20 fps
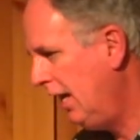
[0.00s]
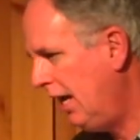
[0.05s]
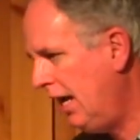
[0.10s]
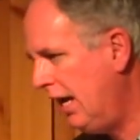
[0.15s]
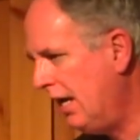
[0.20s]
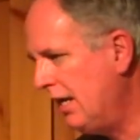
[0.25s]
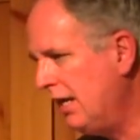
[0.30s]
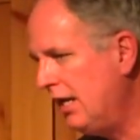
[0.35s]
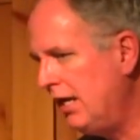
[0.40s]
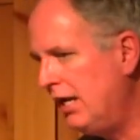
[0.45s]

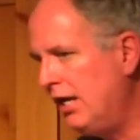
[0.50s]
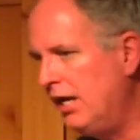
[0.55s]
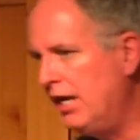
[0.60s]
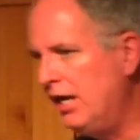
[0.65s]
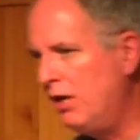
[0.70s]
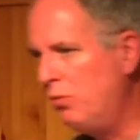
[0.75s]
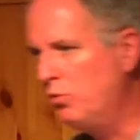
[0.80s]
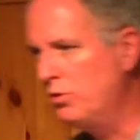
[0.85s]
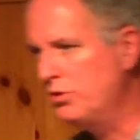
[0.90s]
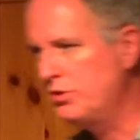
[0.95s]
And it,
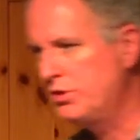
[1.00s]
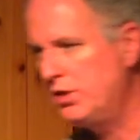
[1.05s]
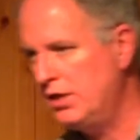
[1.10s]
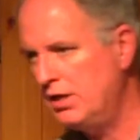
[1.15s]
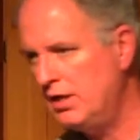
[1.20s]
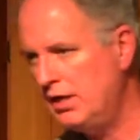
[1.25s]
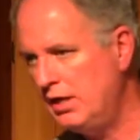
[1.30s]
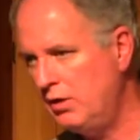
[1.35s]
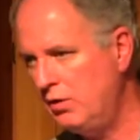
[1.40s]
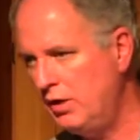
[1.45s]
it was,
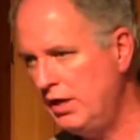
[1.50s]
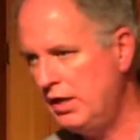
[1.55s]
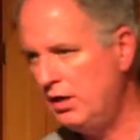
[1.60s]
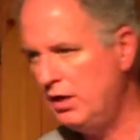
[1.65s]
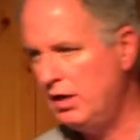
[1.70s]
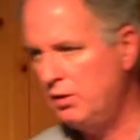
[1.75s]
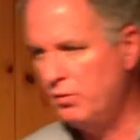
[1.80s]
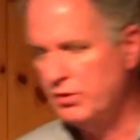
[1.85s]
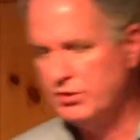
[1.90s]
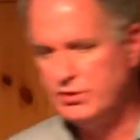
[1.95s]
the, it,
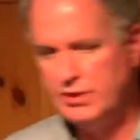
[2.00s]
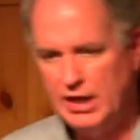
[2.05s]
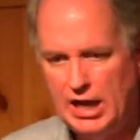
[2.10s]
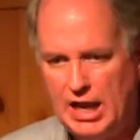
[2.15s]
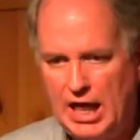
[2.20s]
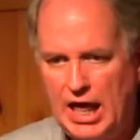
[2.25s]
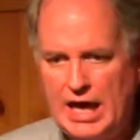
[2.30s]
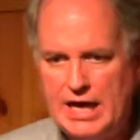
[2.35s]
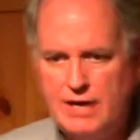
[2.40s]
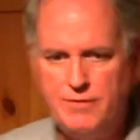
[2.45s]
it was the
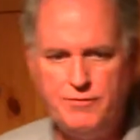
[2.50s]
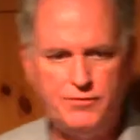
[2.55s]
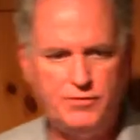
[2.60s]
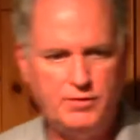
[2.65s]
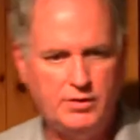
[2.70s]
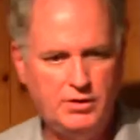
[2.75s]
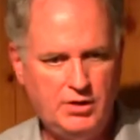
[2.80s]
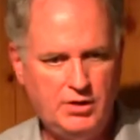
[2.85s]
life,